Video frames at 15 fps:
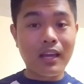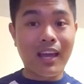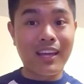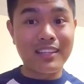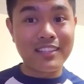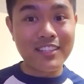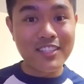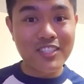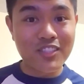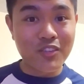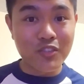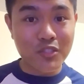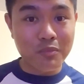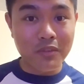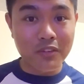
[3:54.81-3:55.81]
and these
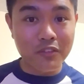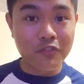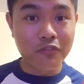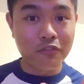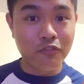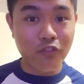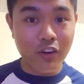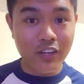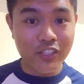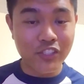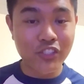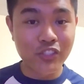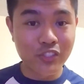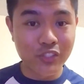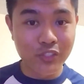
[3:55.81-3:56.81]
still smell
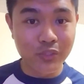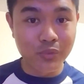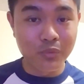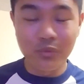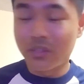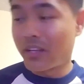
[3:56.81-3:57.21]
fresh, new.